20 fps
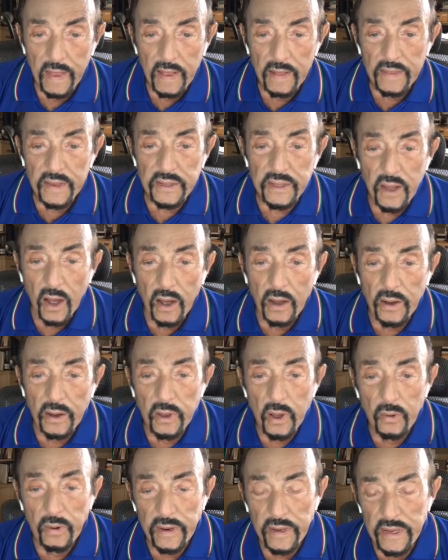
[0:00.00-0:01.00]
This
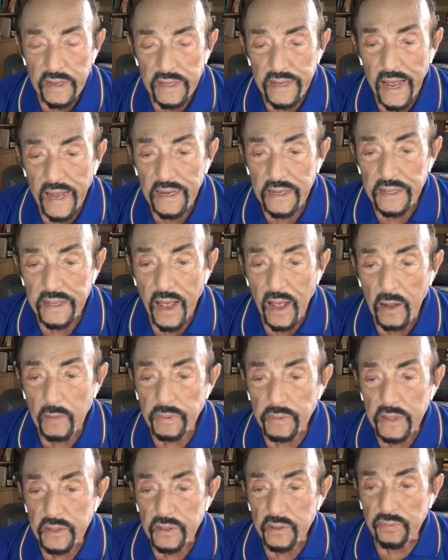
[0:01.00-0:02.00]
ongoing disaster
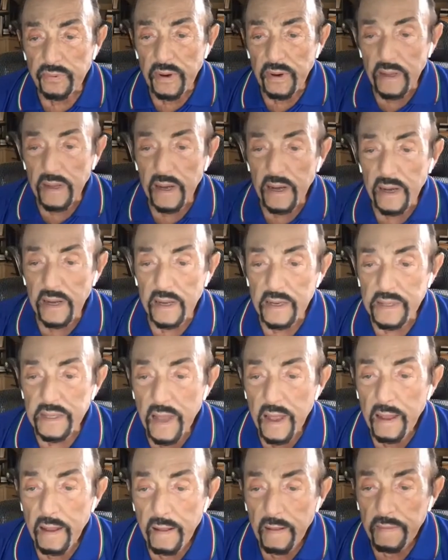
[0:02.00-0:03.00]
helps us realize
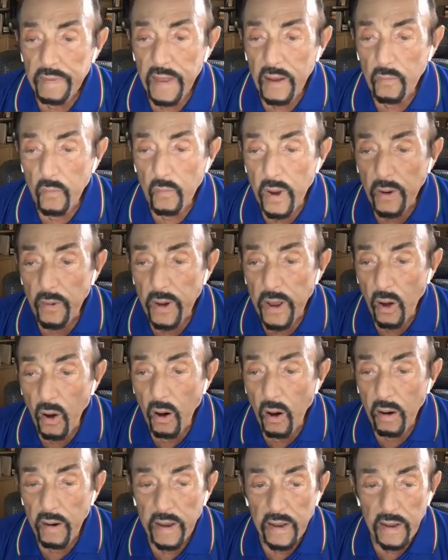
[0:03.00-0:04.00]
that where we
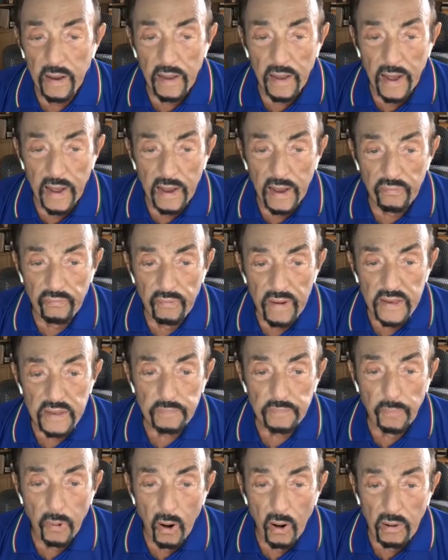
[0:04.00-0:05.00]
are in life
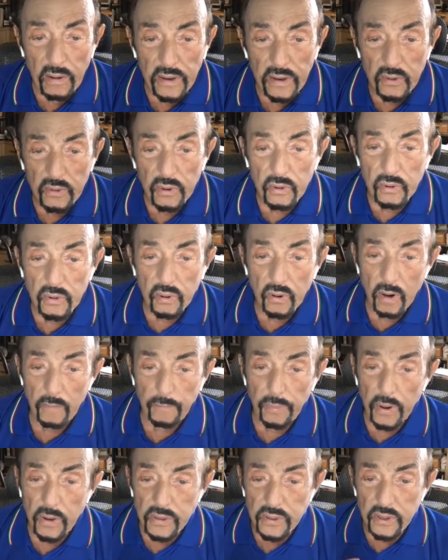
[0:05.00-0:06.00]
is partly due to our
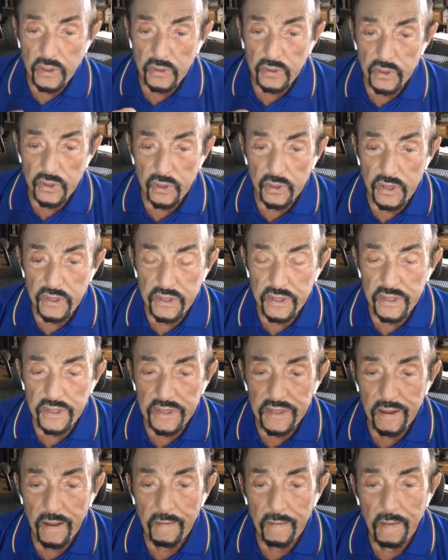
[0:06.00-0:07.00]
personal
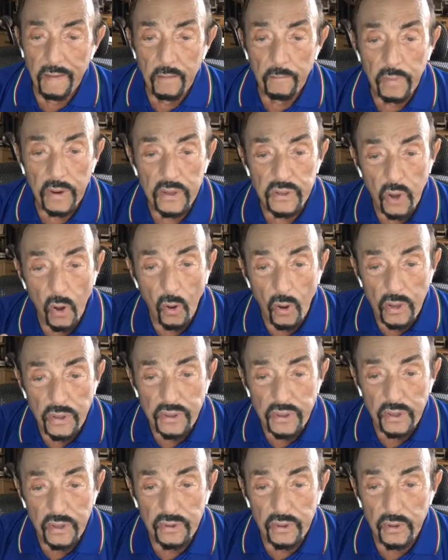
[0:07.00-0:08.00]
choices, but it's
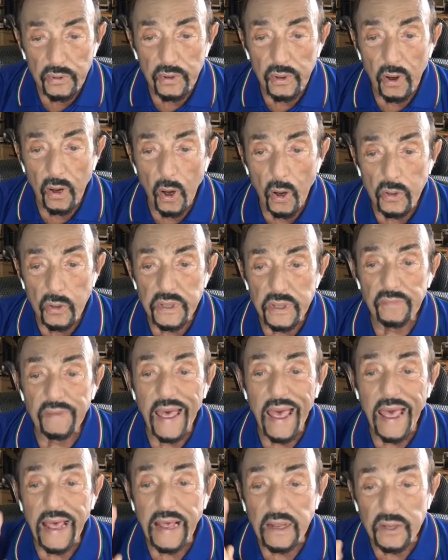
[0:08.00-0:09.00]
also due to a host of
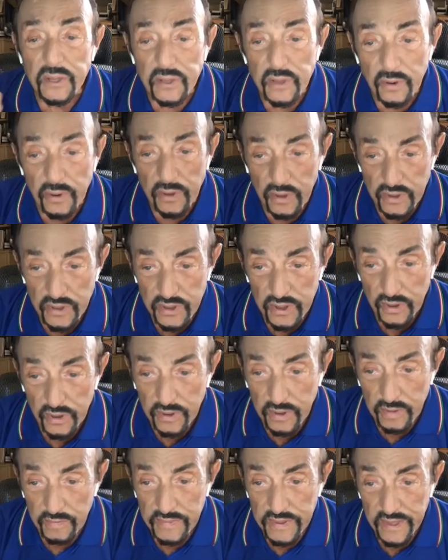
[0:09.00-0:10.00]
external
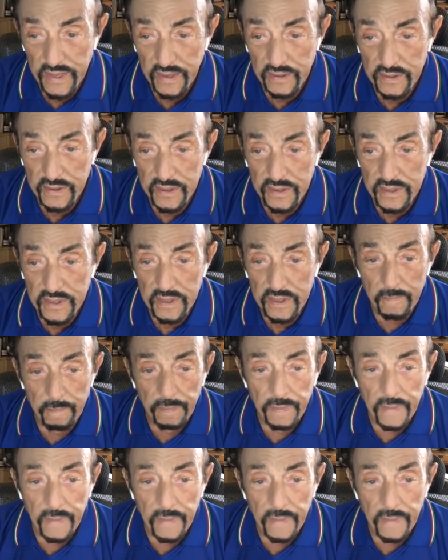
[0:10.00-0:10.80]
circumstances.